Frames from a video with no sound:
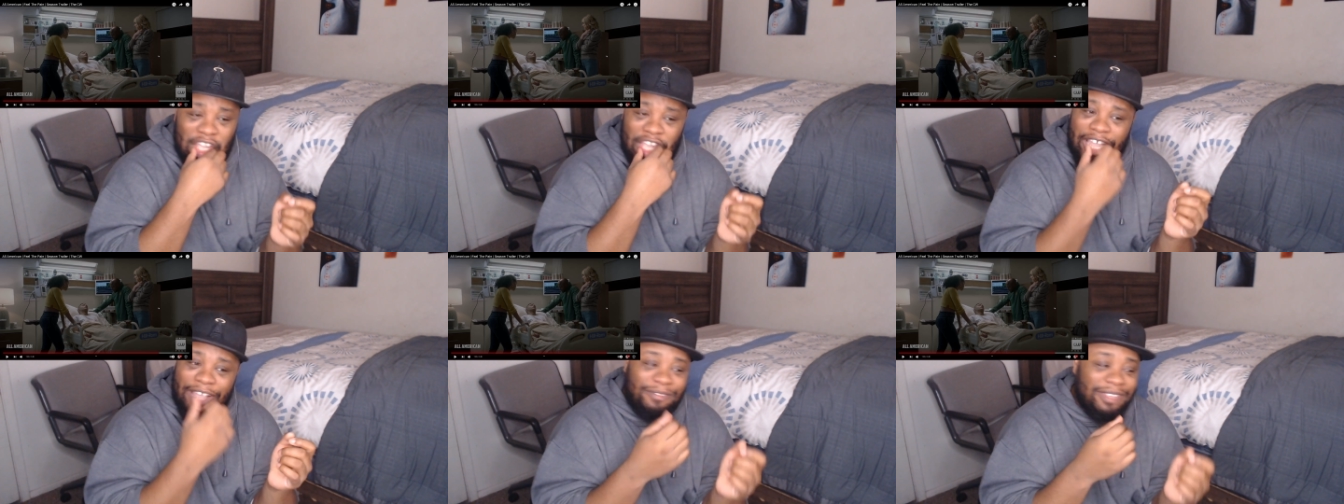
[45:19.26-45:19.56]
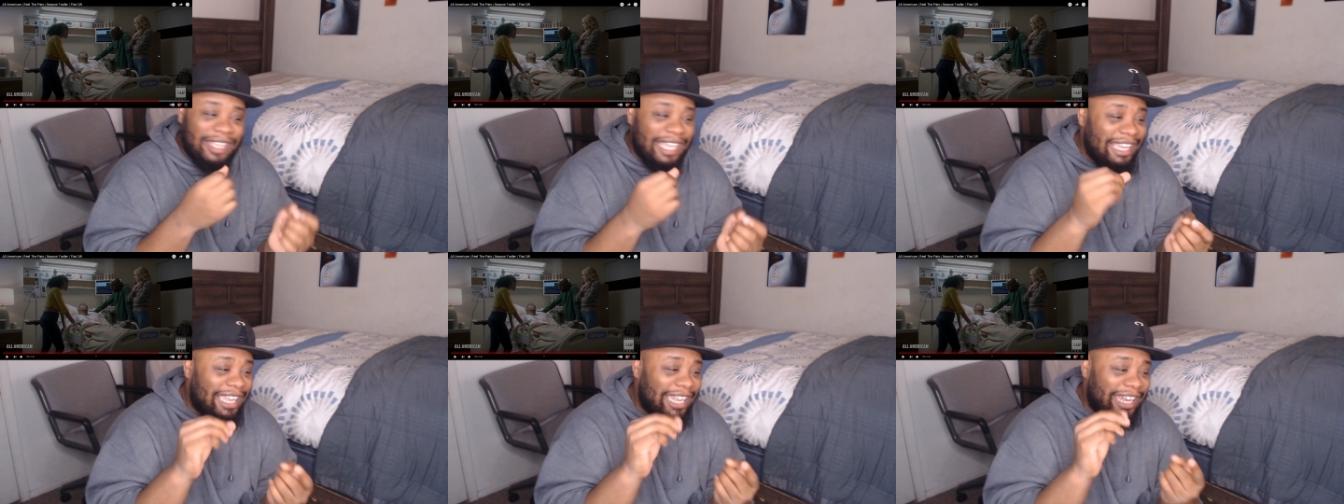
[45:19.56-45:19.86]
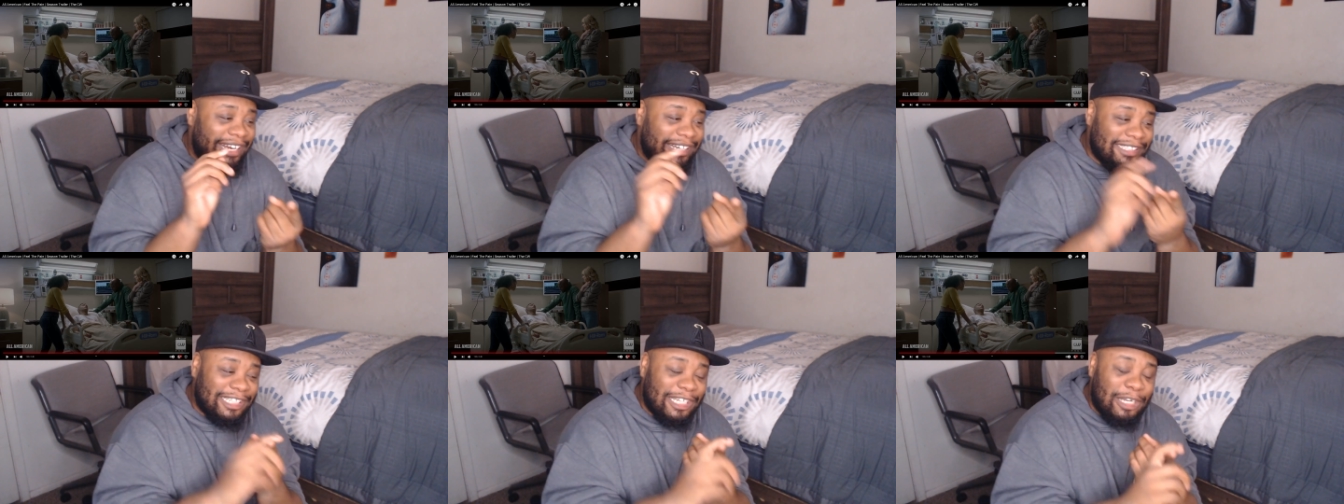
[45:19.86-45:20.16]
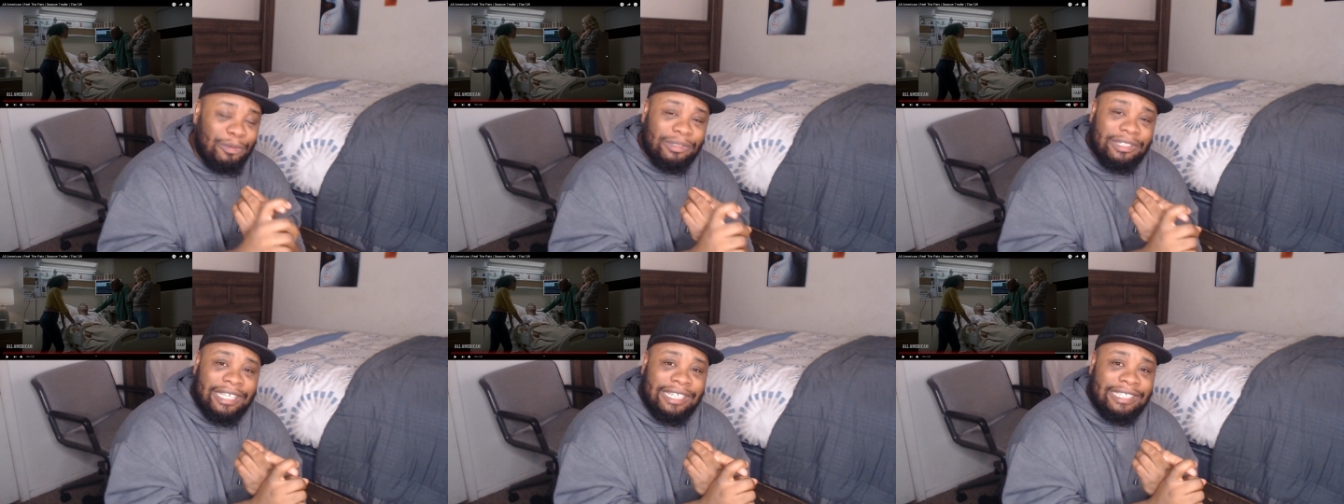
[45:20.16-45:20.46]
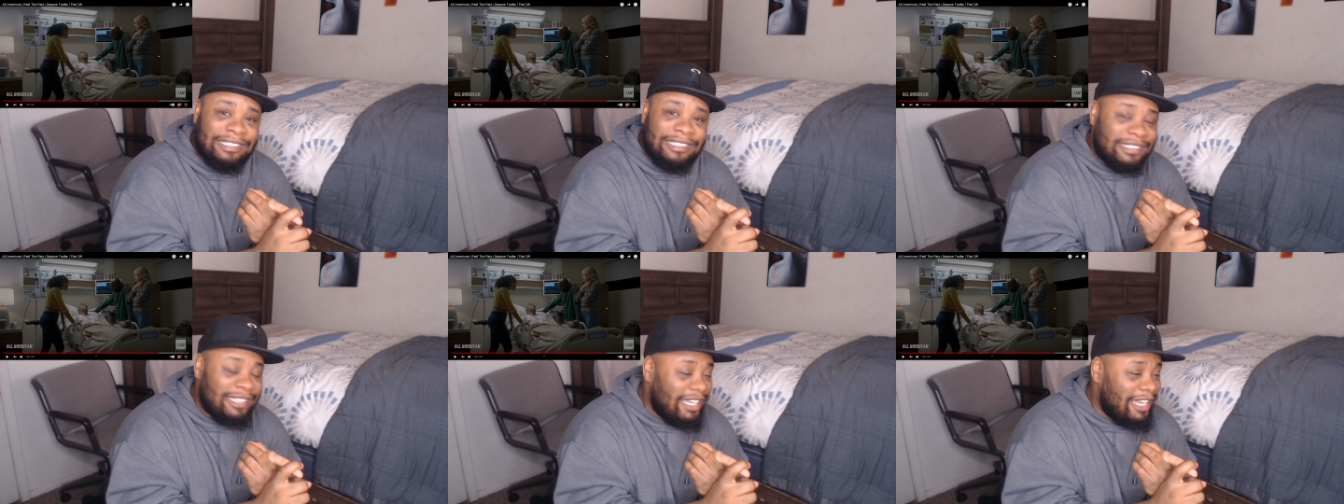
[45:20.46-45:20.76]
if they got to deal with their
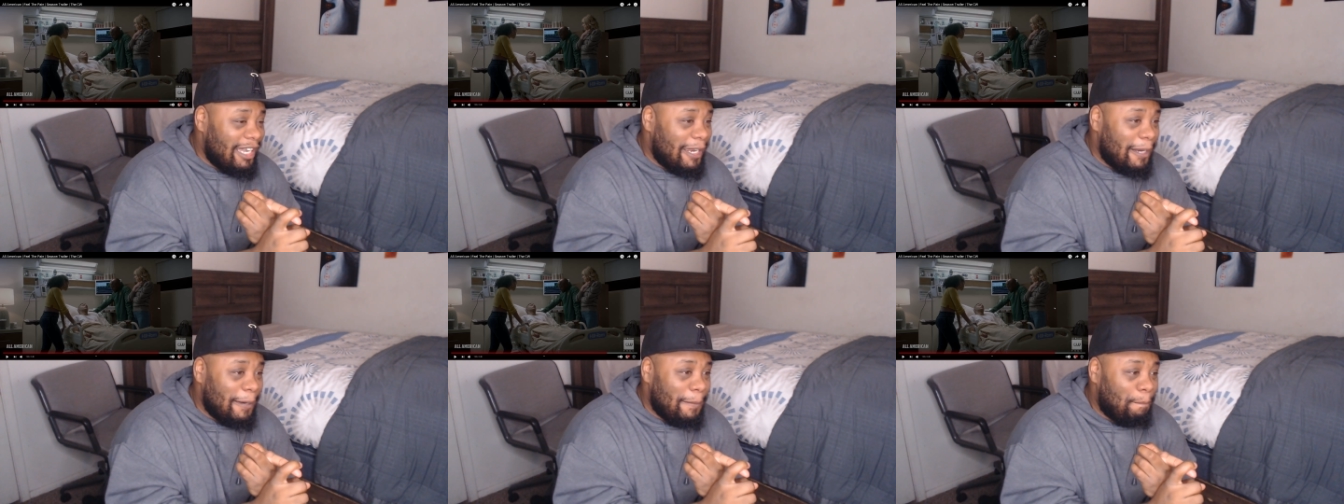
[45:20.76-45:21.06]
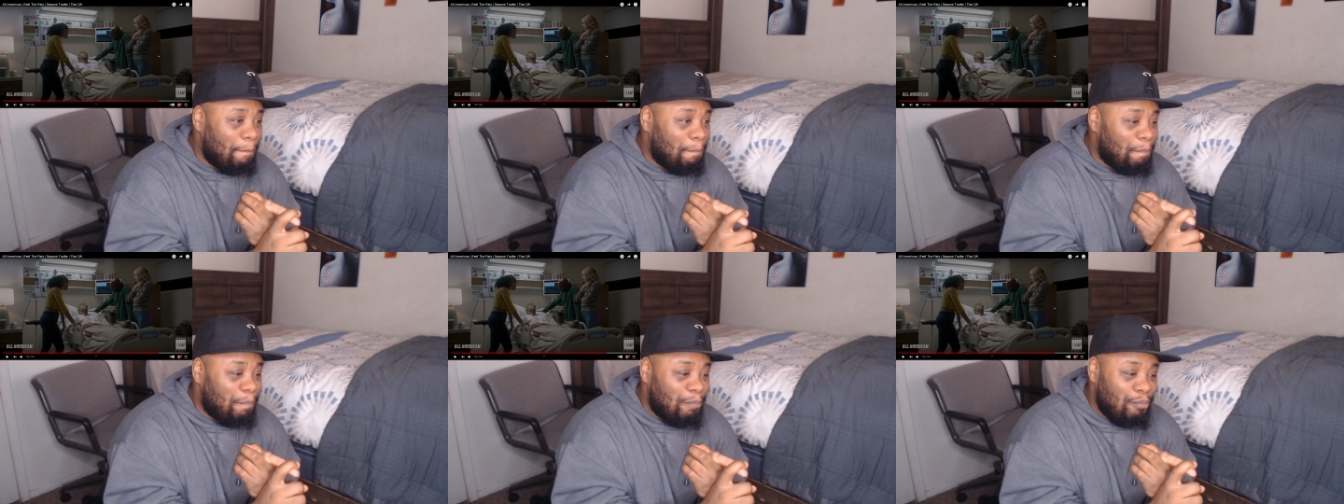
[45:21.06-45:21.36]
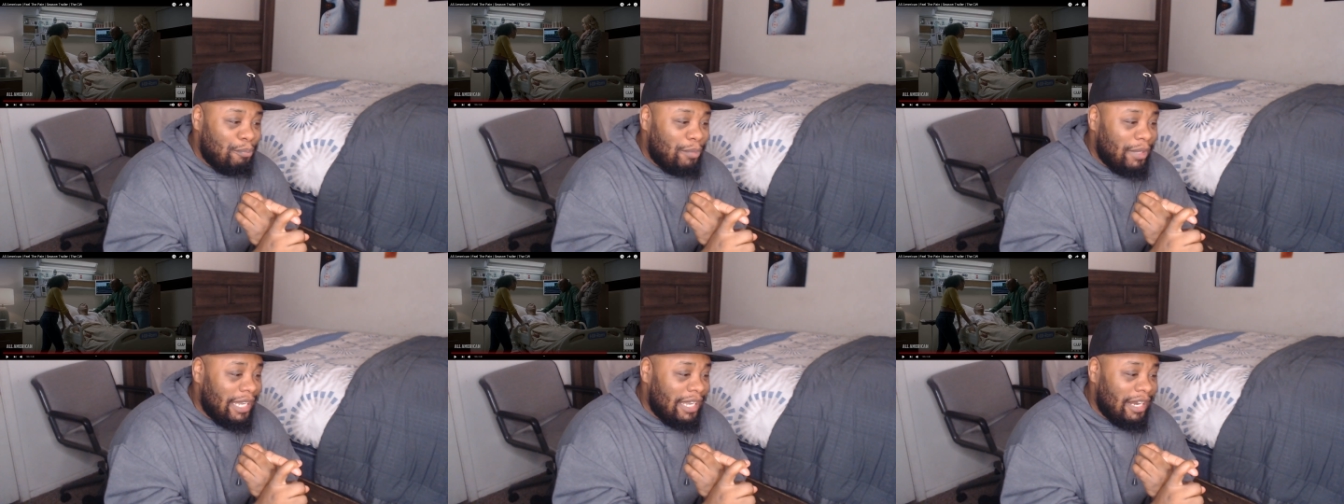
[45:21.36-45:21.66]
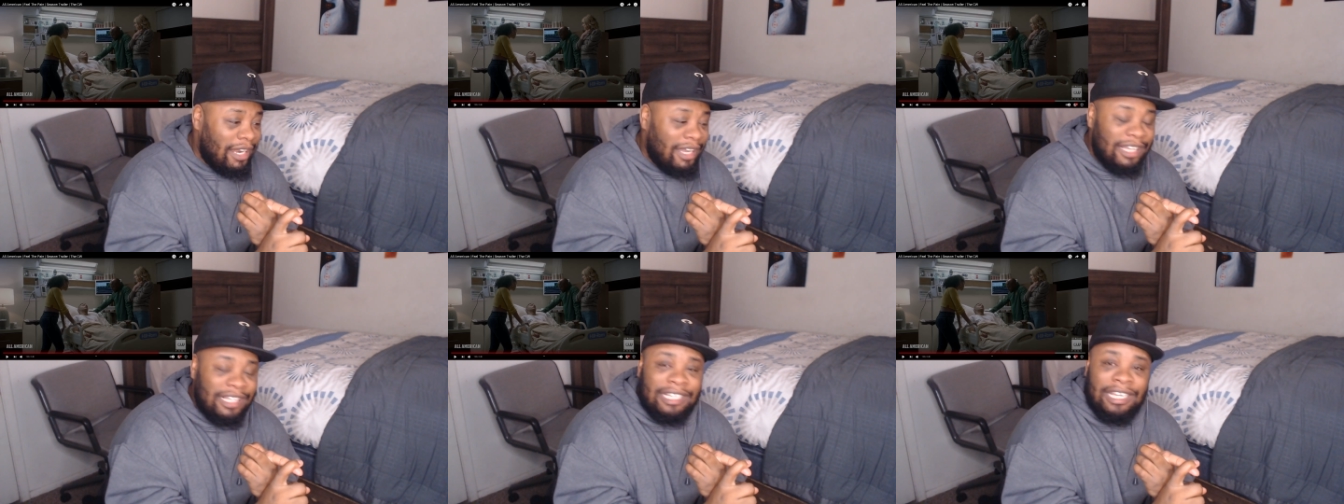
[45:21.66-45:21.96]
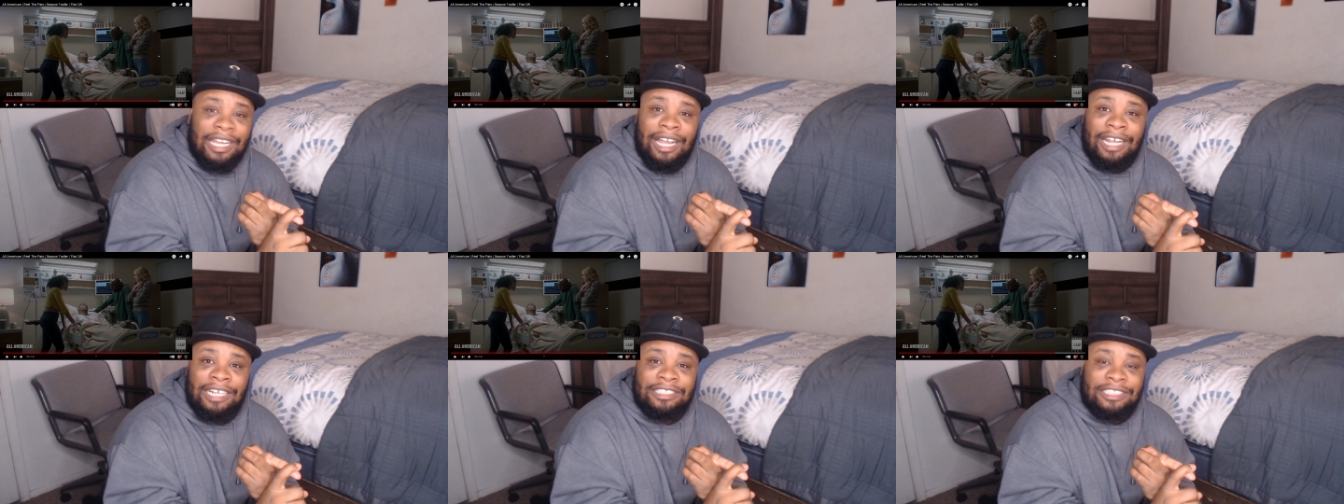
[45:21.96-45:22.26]
son being
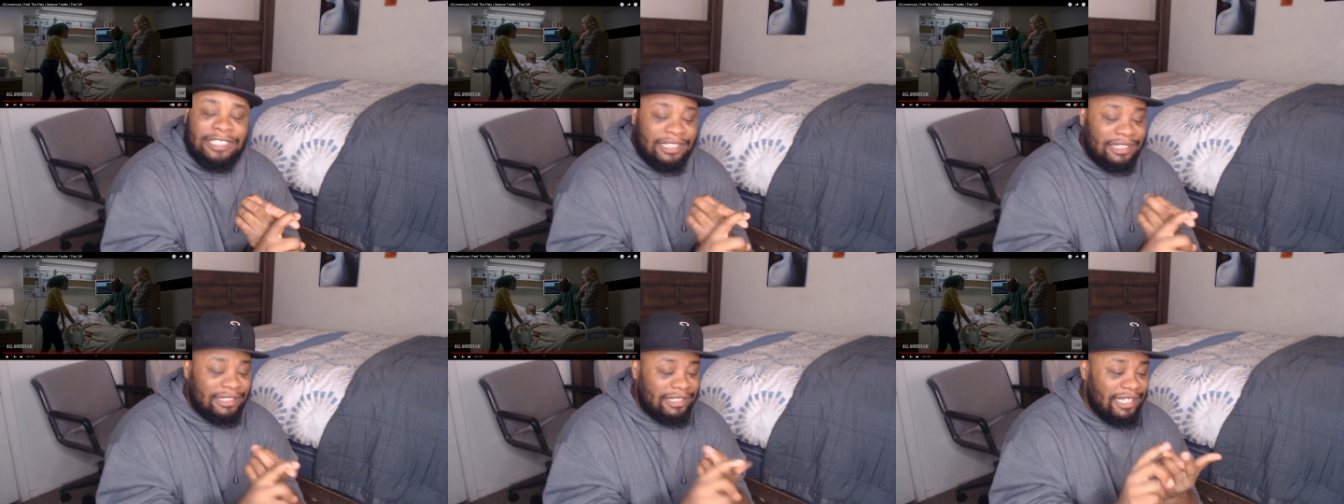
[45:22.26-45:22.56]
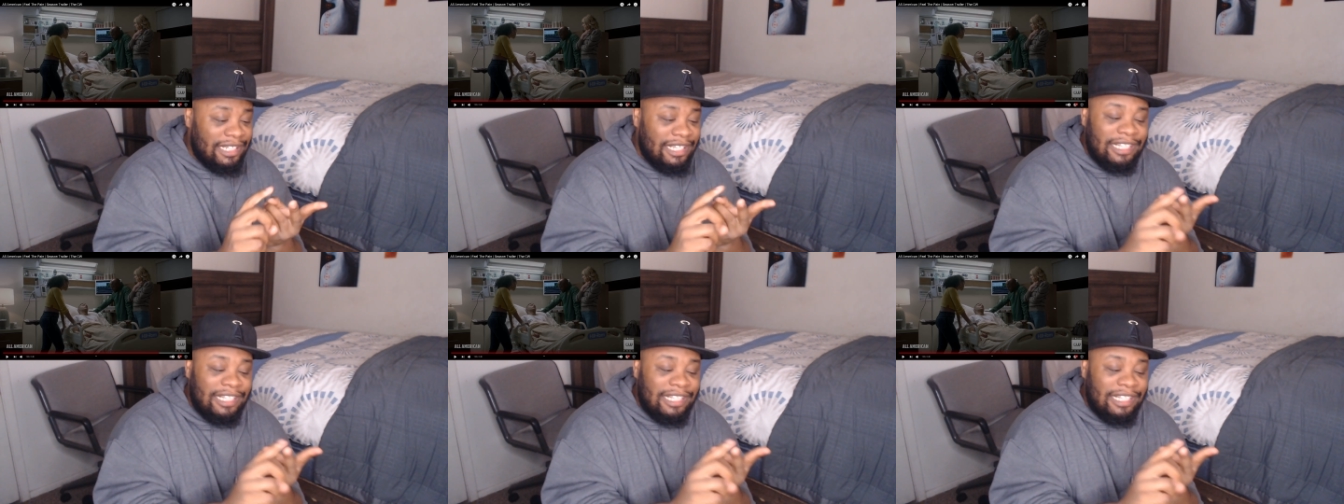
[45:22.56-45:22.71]
unconscious,